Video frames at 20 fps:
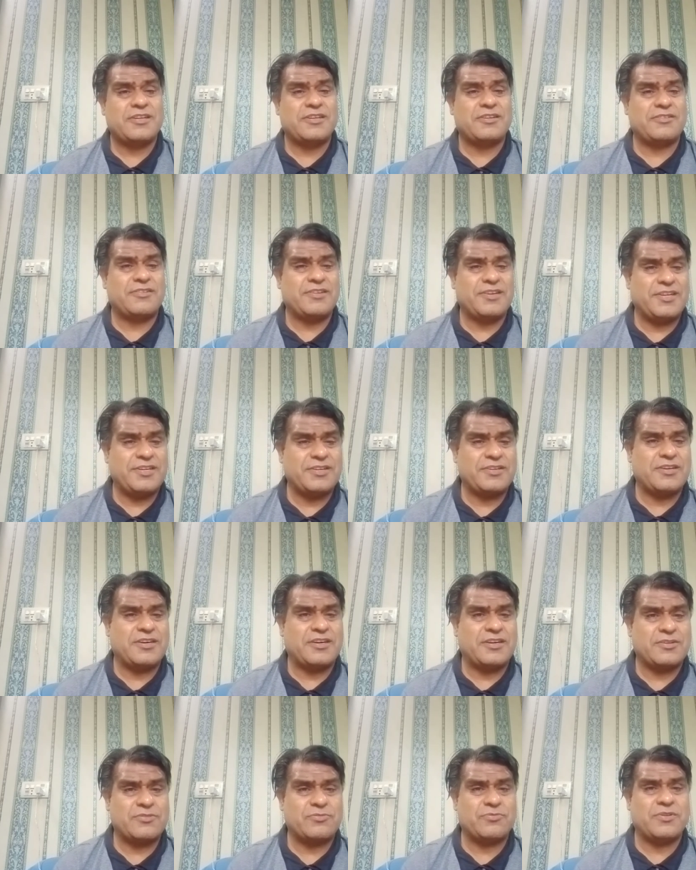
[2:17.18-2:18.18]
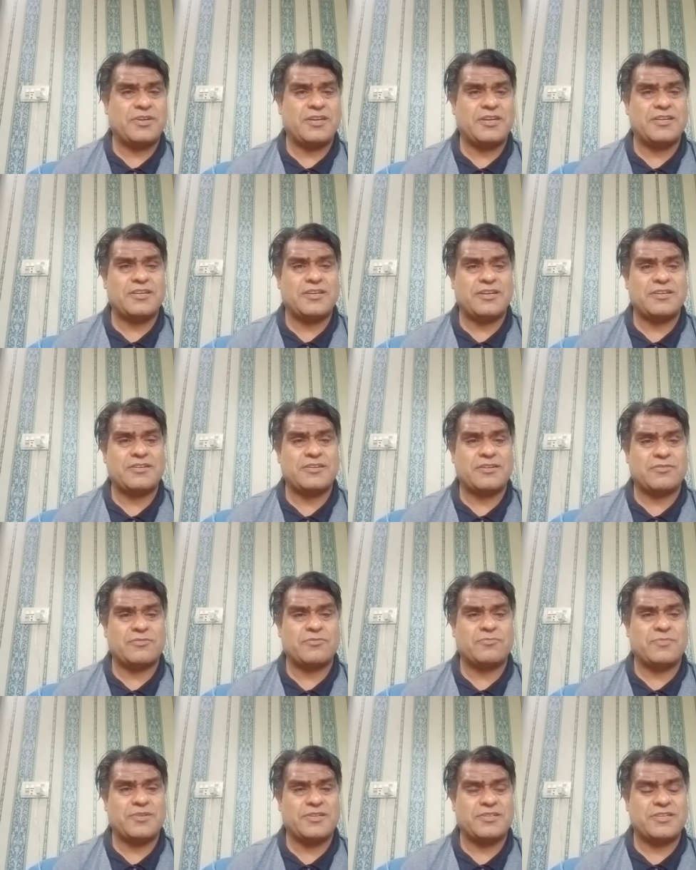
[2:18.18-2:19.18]
green card to all
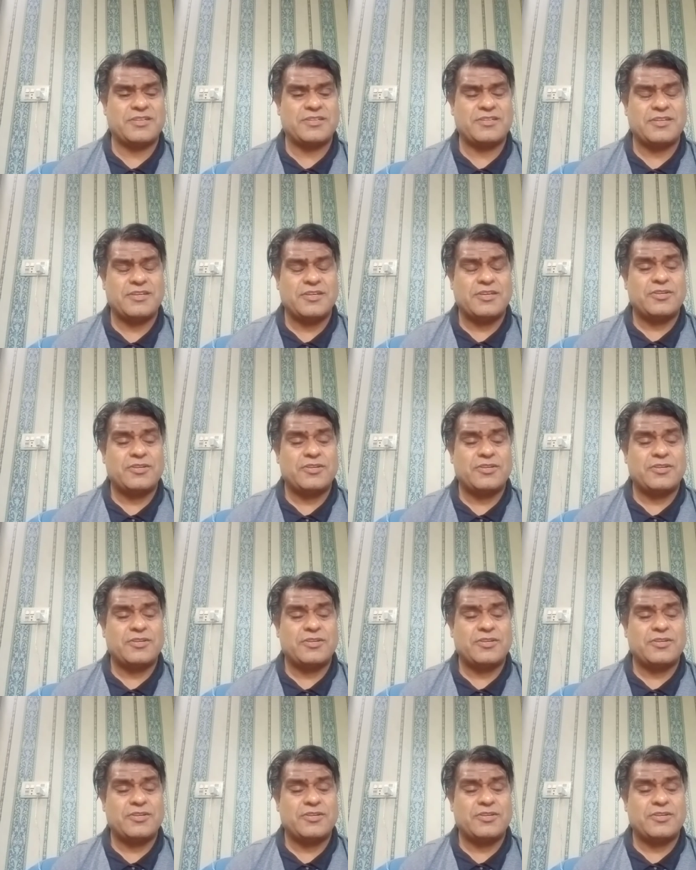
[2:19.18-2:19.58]
undocumented.